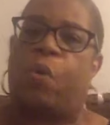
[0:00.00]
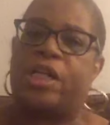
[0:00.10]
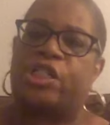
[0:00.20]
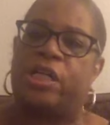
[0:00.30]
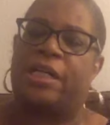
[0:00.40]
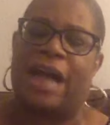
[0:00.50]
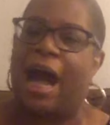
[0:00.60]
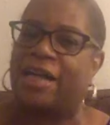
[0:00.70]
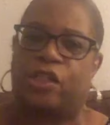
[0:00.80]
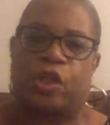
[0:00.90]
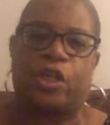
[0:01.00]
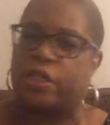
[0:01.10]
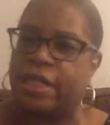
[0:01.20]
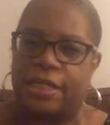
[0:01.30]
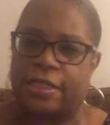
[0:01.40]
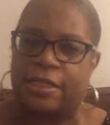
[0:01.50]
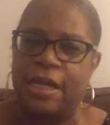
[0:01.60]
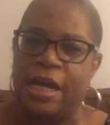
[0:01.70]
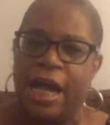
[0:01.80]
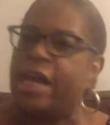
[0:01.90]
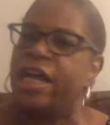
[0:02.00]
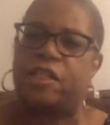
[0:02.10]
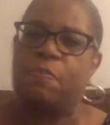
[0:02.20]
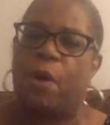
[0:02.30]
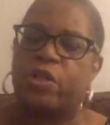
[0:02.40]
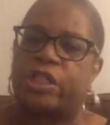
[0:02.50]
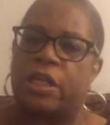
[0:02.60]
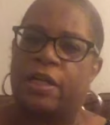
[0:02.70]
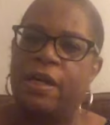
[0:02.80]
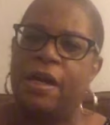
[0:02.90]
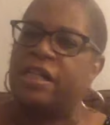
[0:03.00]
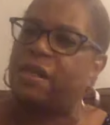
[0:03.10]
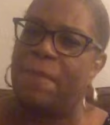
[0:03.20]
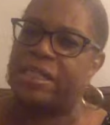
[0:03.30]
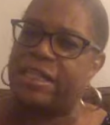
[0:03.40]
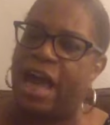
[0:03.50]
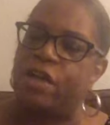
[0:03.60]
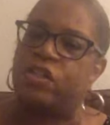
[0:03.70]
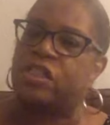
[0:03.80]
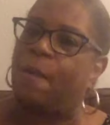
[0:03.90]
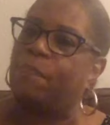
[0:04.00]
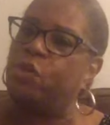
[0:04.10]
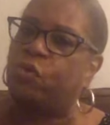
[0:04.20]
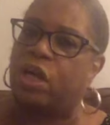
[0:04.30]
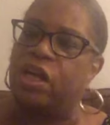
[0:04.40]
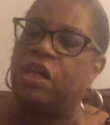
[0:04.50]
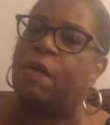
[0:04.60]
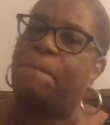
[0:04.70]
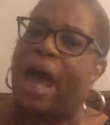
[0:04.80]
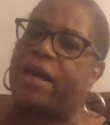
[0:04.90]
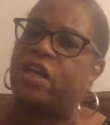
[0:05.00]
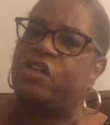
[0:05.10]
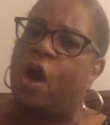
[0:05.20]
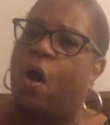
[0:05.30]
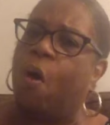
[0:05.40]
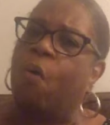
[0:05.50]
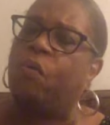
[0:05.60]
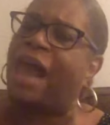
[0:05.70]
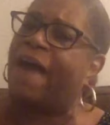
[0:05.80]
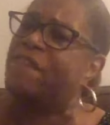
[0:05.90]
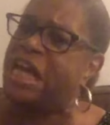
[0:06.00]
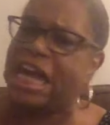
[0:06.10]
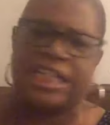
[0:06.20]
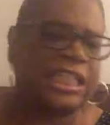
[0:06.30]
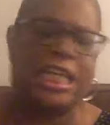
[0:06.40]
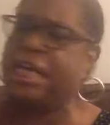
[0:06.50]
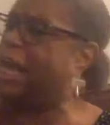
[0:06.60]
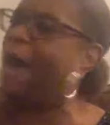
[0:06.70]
question God's goodness and his mercy. Because I'm going to tell you something. You can look back in your own life and see. He